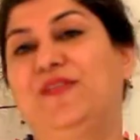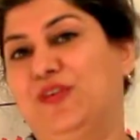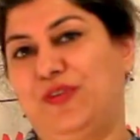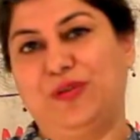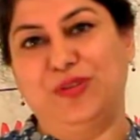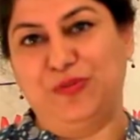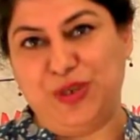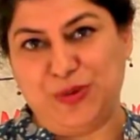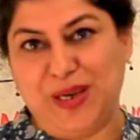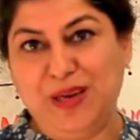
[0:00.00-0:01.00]
If you found the
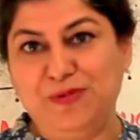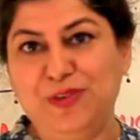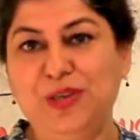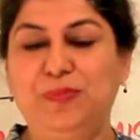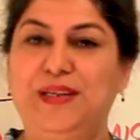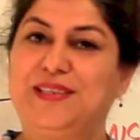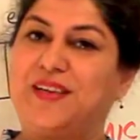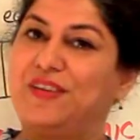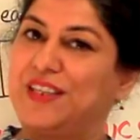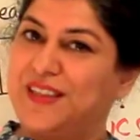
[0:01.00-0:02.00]
video helpful, please
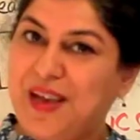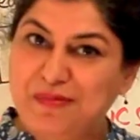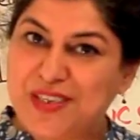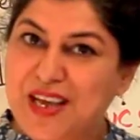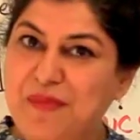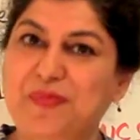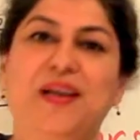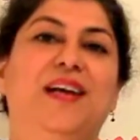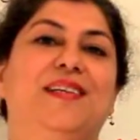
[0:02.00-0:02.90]
give it a thumbs up,